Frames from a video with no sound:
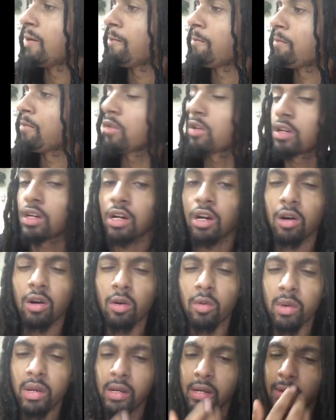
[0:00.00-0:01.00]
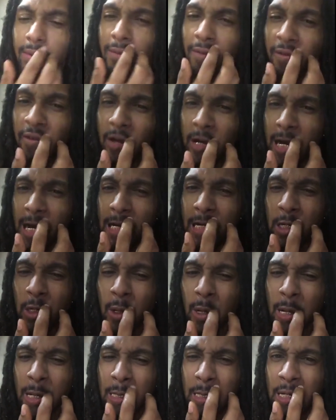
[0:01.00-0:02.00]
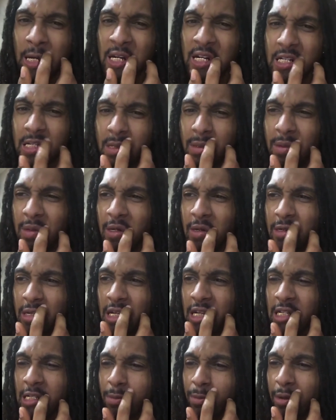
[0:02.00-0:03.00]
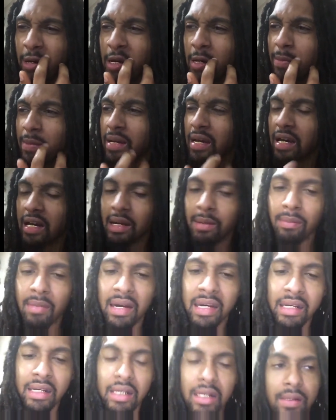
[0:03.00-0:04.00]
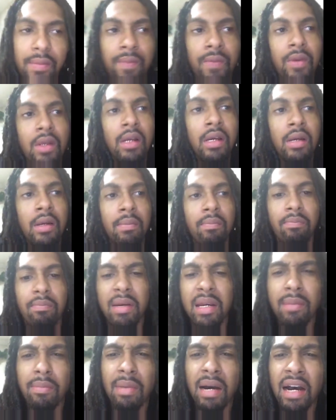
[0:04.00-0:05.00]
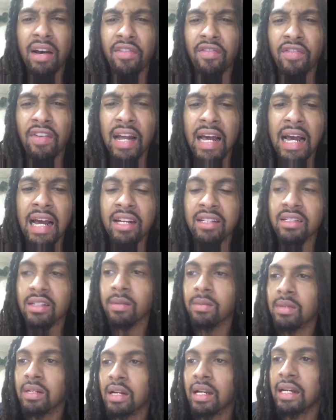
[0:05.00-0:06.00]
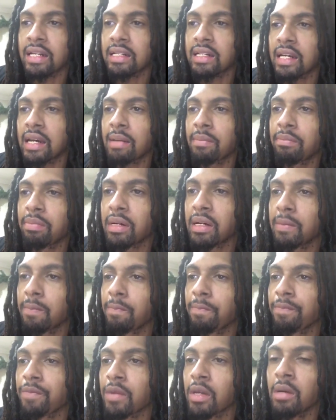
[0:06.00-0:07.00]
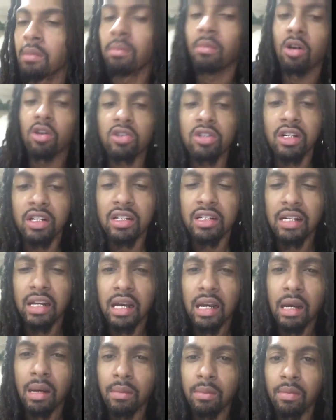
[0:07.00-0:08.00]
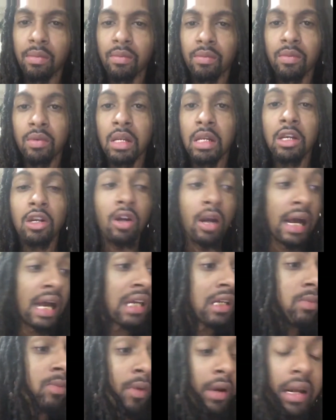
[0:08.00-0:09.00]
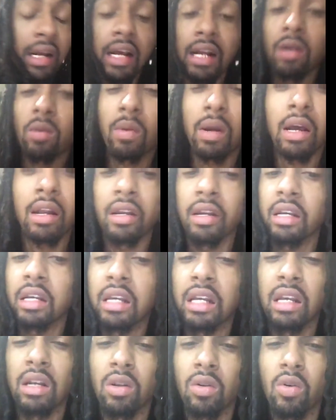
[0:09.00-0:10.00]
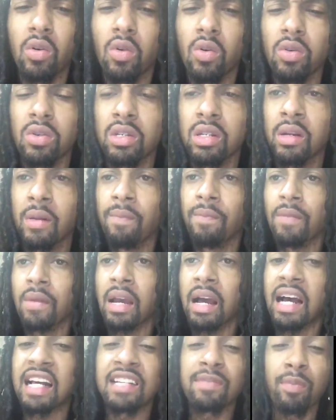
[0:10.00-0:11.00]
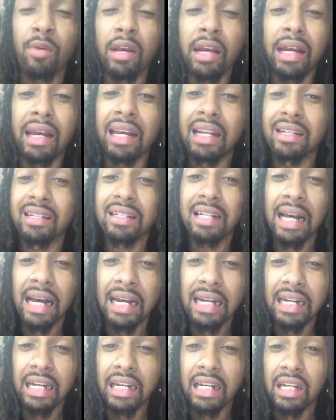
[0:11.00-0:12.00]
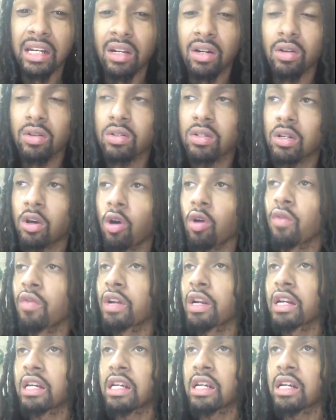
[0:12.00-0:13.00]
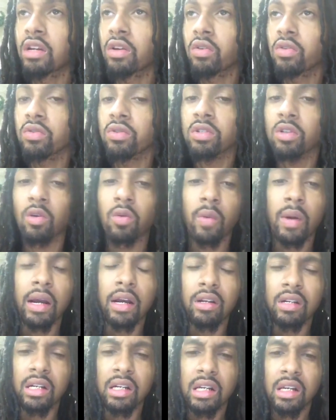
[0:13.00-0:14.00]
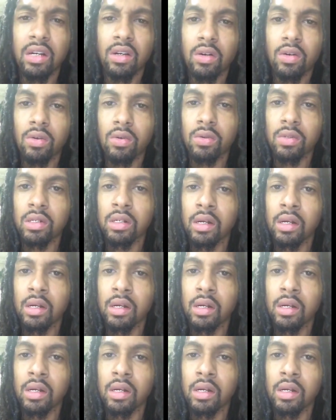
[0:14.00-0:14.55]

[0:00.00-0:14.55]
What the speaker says: you know, we forgot to go out there and spray them down. They might get bit by a fly or something like that. But most of the time, you know, I spray that around their kennels. I spray it inside their kennels, over their kennels, around their kennels,